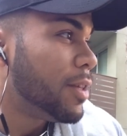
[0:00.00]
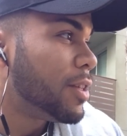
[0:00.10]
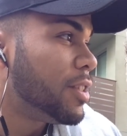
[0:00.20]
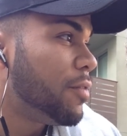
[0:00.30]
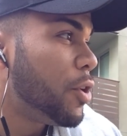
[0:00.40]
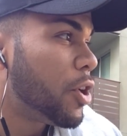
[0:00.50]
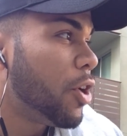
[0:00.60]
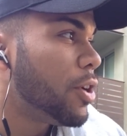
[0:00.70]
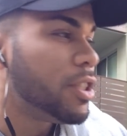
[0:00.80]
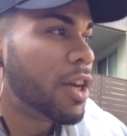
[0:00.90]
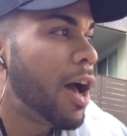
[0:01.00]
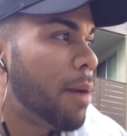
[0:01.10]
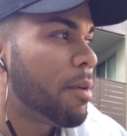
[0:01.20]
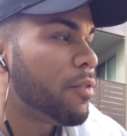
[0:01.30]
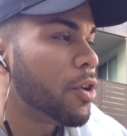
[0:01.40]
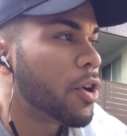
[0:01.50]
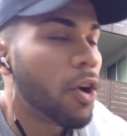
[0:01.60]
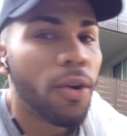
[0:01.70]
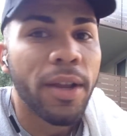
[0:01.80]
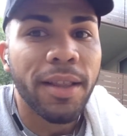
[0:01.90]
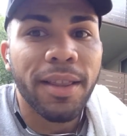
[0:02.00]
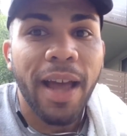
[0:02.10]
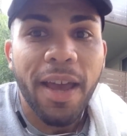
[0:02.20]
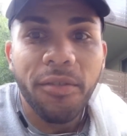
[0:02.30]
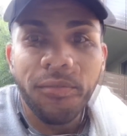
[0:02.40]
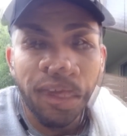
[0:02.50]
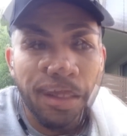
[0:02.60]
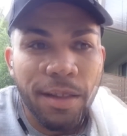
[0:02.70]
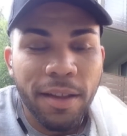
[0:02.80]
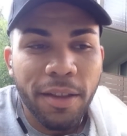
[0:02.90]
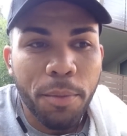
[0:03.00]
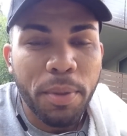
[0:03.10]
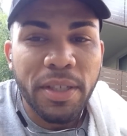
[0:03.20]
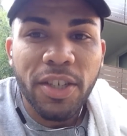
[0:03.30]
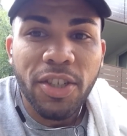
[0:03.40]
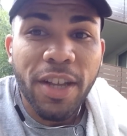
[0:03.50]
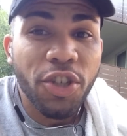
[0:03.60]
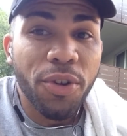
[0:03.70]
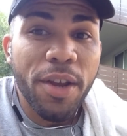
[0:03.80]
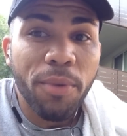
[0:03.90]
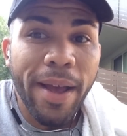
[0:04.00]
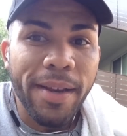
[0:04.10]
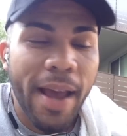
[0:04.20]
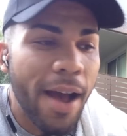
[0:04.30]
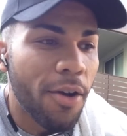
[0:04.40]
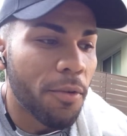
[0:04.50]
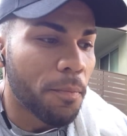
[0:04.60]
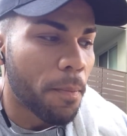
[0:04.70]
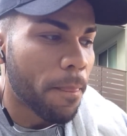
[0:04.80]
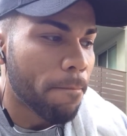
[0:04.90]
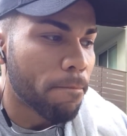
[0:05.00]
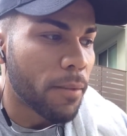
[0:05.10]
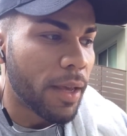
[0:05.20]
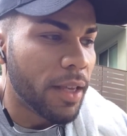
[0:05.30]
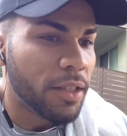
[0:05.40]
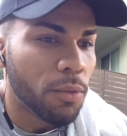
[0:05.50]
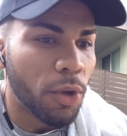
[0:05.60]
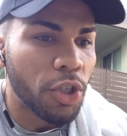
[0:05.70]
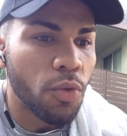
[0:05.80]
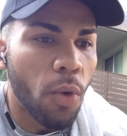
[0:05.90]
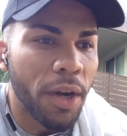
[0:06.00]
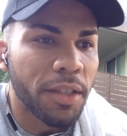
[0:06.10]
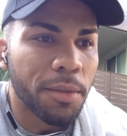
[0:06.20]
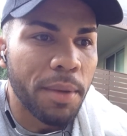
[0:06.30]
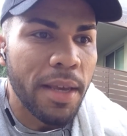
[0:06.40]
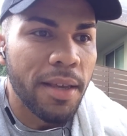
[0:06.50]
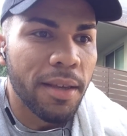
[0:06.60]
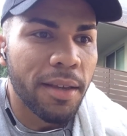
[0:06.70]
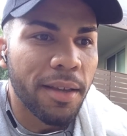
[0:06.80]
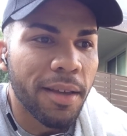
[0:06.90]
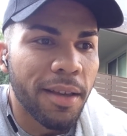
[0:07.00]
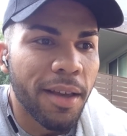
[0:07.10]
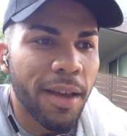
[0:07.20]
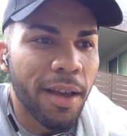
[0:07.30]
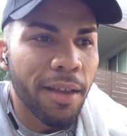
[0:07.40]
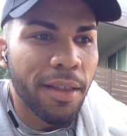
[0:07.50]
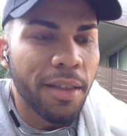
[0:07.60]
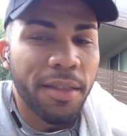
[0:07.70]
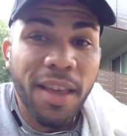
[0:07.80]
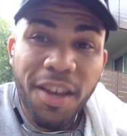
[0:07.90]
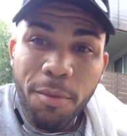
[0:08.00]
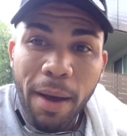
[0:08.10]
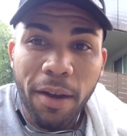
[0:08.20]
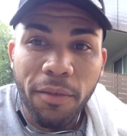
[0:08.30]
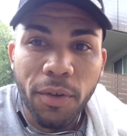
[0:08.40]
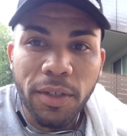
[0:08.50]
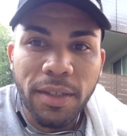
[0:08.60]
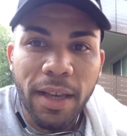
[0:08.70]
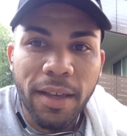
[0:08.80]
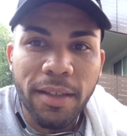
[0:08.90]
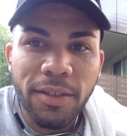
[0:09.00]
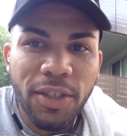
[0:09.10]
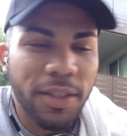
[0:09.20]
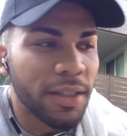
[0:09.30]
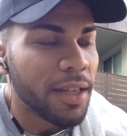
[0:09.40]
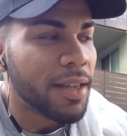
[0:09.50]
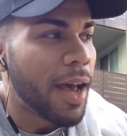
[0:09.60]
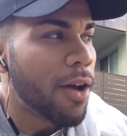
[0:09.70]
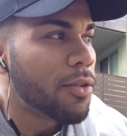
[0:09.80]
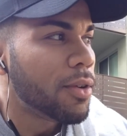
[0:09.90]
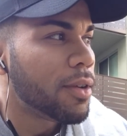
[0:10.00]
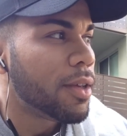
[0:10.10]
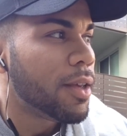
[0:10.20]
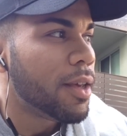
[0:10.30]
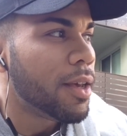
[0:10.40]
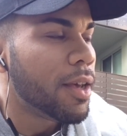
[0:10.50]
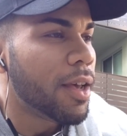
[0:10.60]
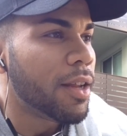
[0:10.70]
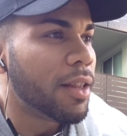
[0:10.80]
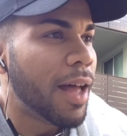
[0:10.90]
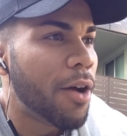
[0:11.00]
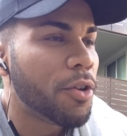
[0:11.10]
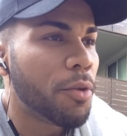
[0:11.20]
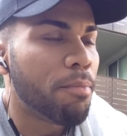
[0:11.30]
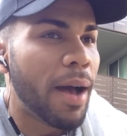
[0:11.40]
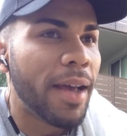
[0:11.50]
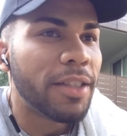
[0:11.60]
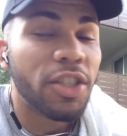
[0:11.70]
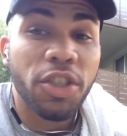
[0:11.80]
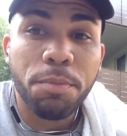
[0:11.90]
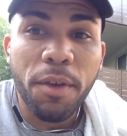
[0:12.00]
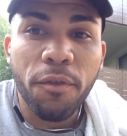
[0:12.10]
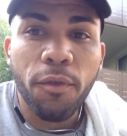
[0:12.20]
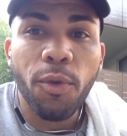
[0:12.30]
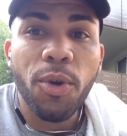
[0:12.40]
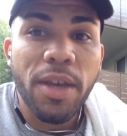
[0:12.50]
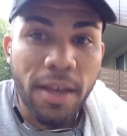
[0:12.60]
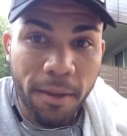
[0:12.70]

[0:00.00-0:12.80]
Because if your current job, if your current life, the position that you're in right now isn't what you want it to be, then think about it for a second. Just sit down and allow your mind to just be free.